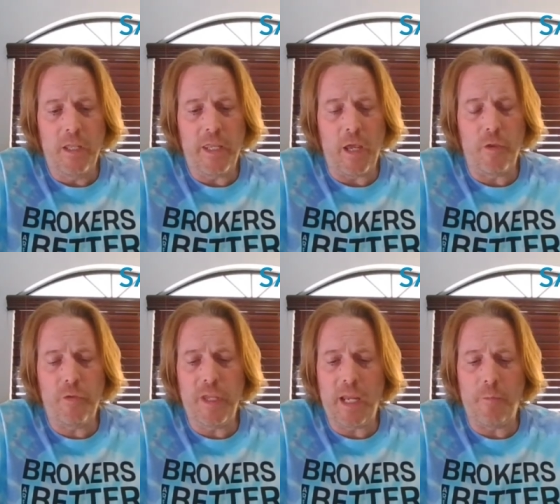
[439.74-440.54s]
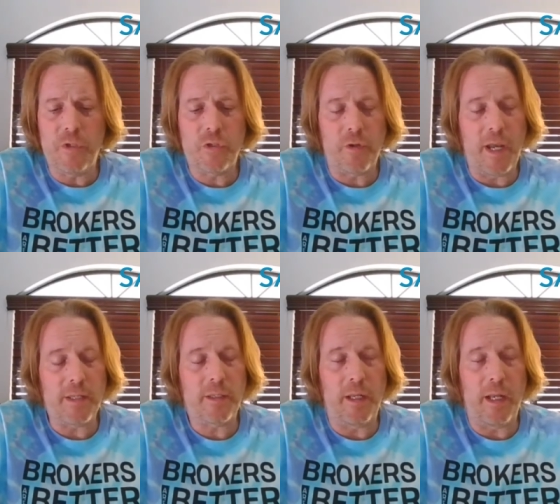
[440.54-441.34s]
the other thing I would
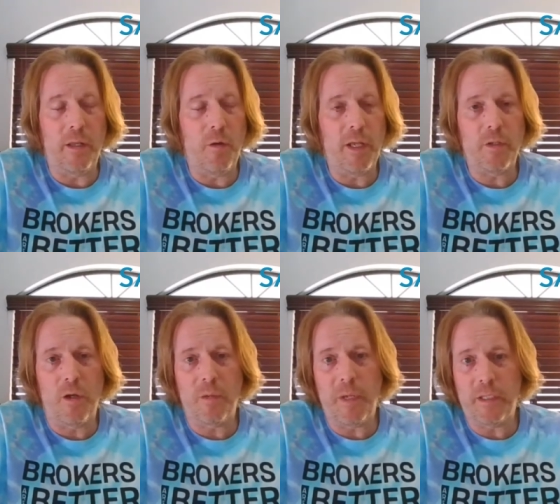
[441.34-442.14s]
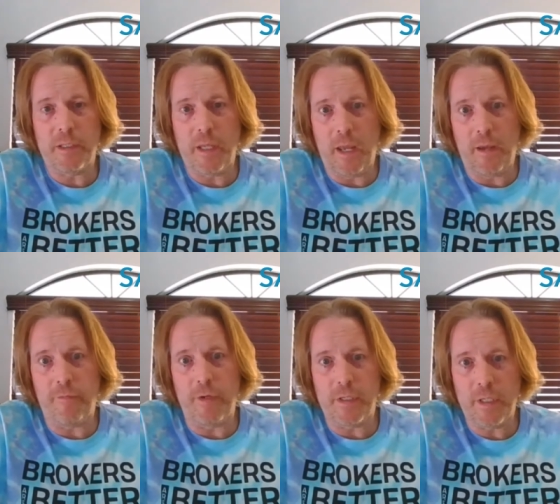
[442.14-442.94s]
stress, and I know I talk about this
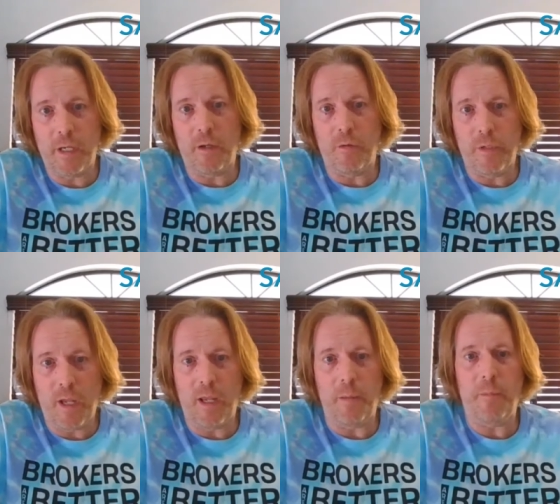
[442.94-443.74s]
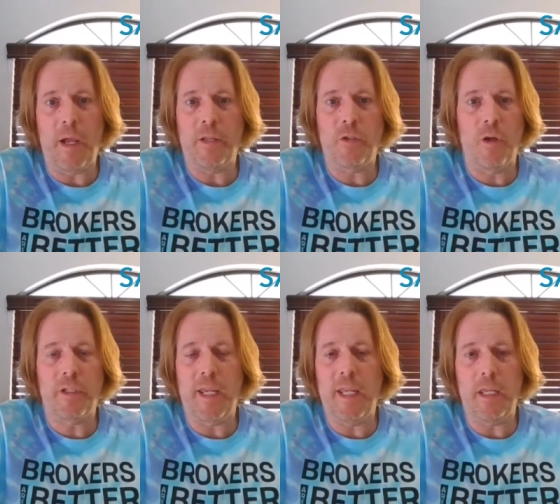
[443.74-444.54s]
every single time I
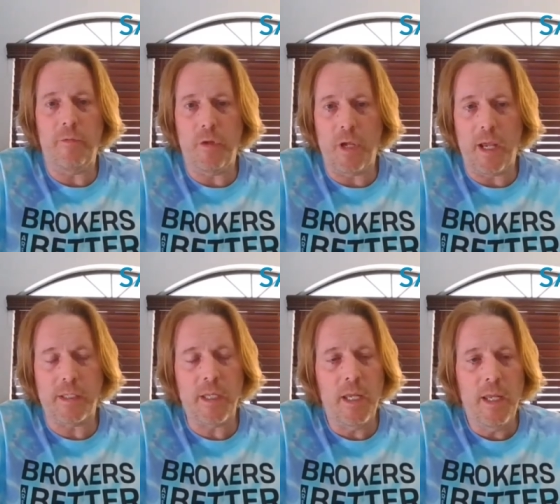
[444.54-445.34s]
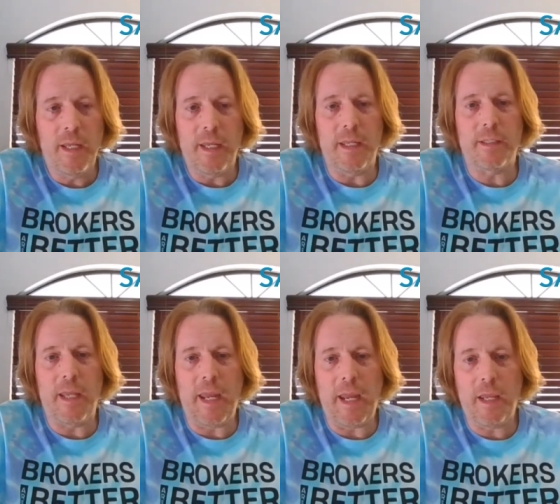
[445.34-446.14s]
talk to any of you guys,
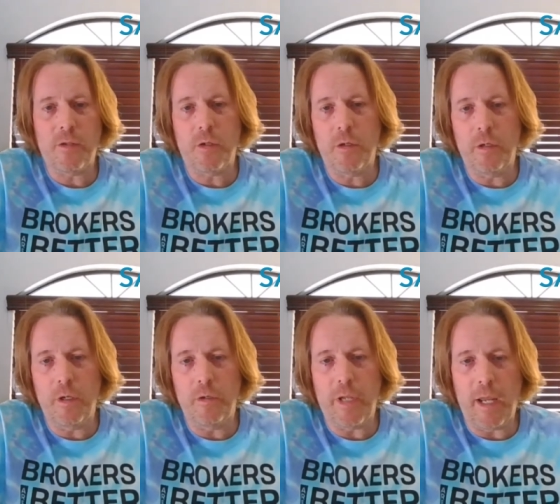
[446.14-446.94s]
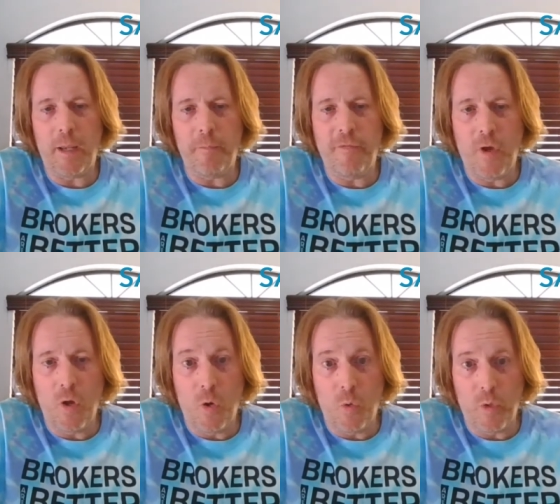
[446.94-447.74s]
is answer your damn
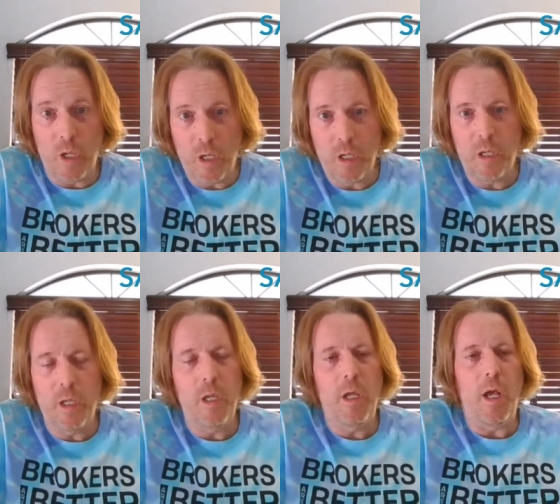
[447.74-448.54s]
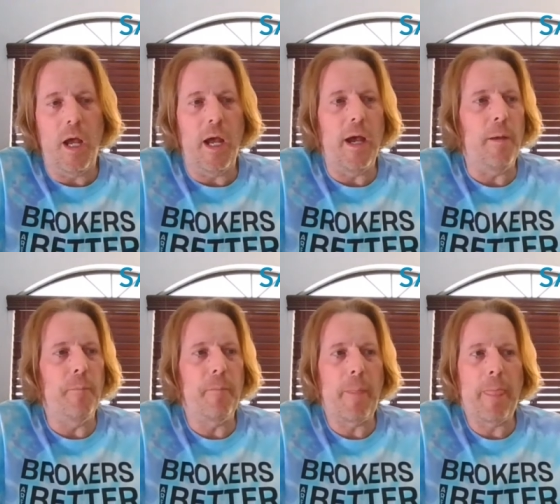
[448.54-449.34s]
phone.
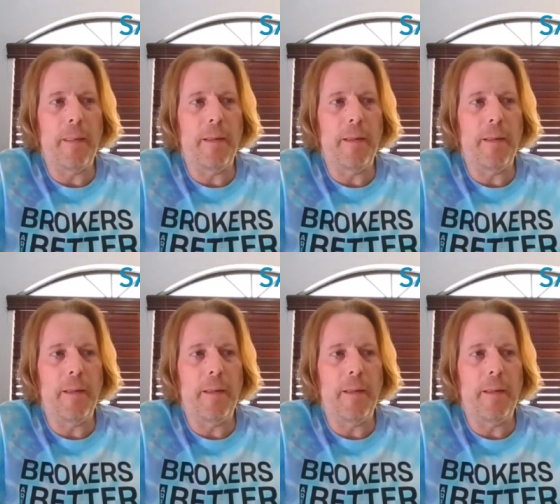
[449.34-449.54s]
Um,